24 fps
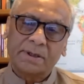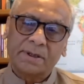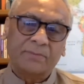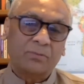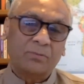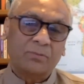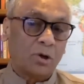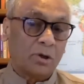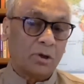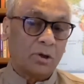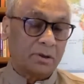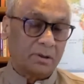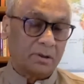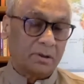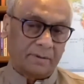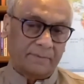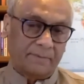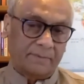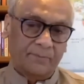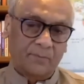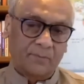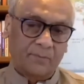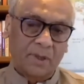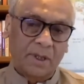the water
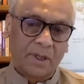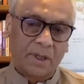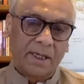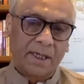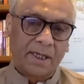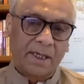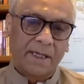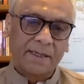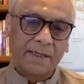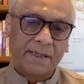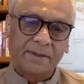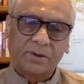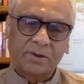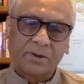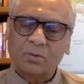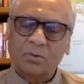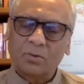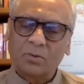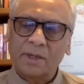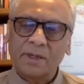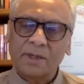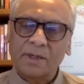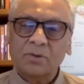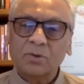is,
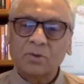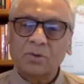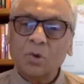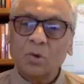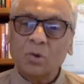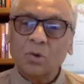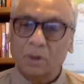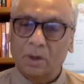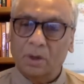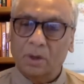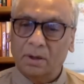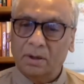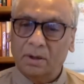is cool